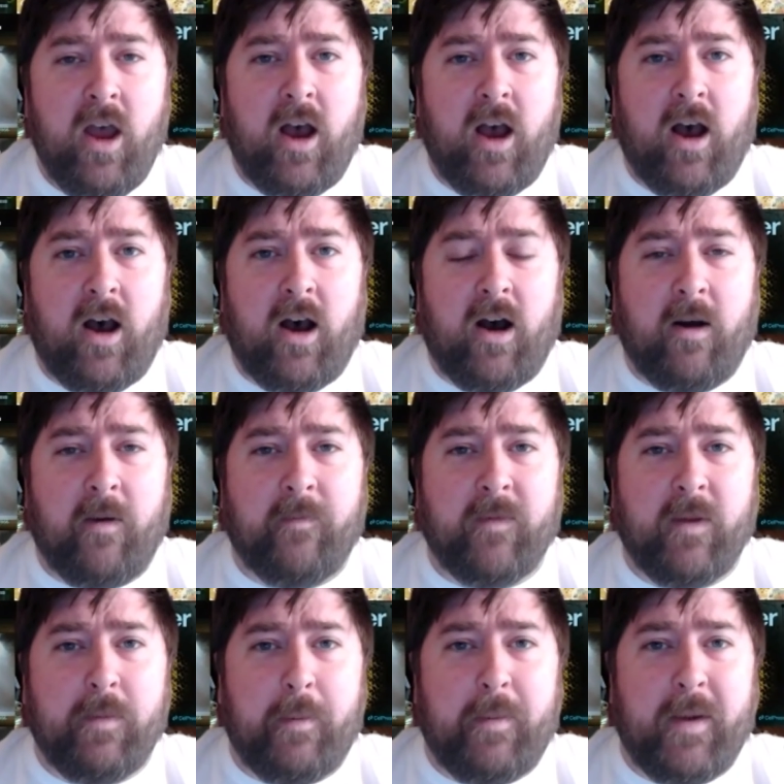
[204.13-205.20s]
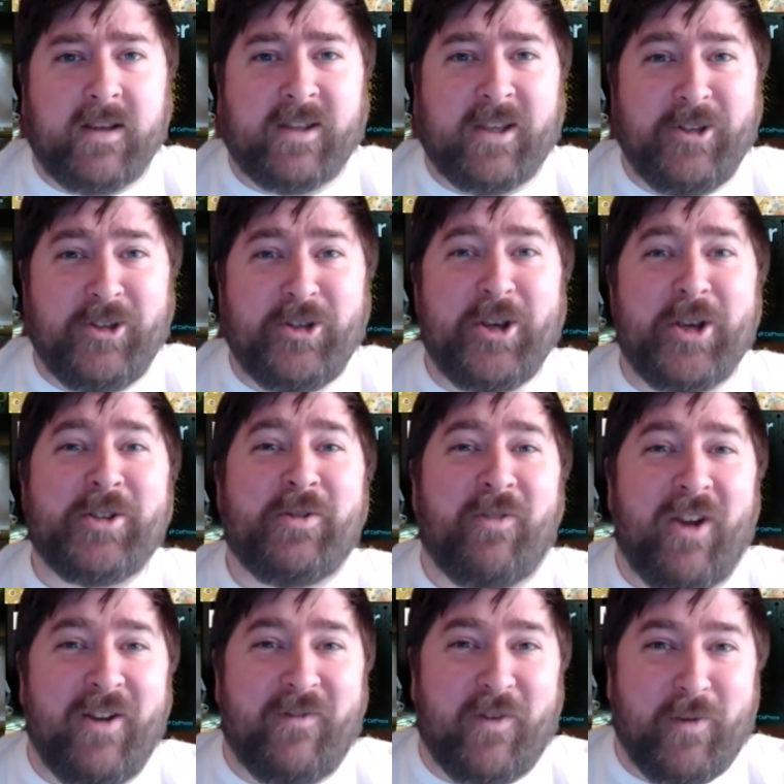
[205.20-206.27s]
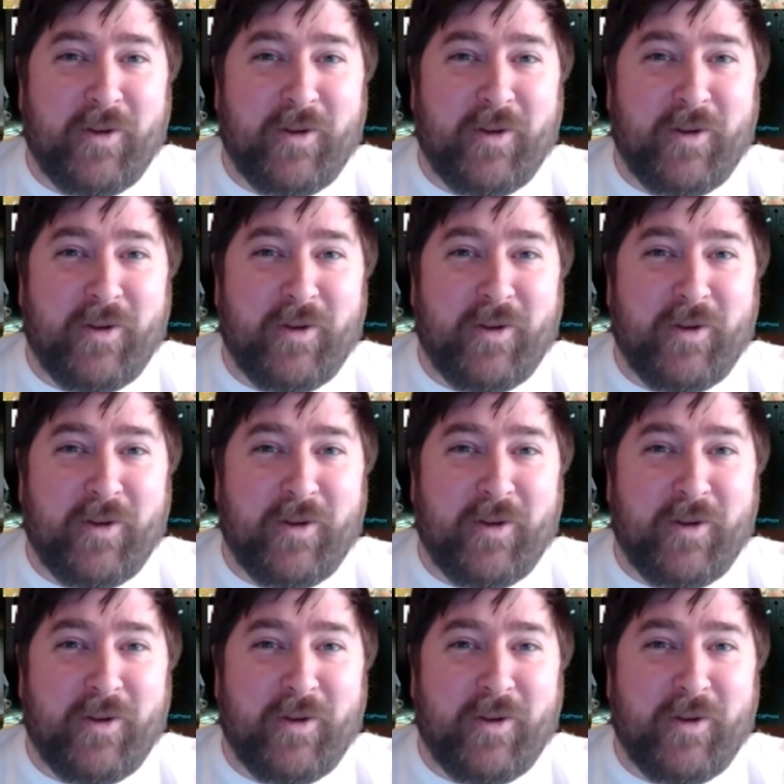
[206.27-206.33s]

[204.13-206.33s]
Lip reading: but basically just right for